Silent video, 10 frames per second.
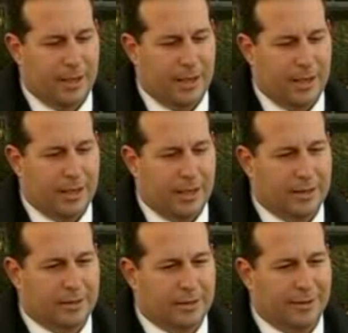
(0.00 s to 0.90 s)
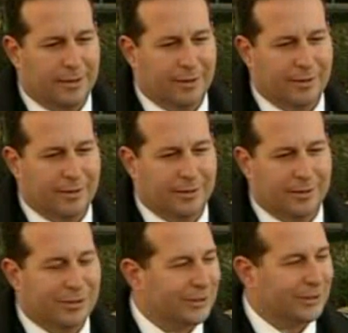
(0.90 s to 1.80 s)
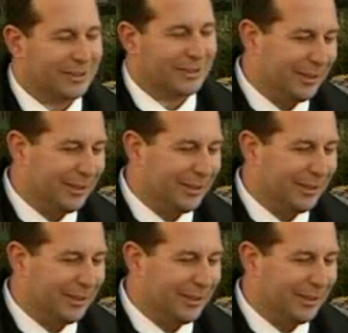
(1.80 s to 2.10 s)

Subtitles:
And, you know, it's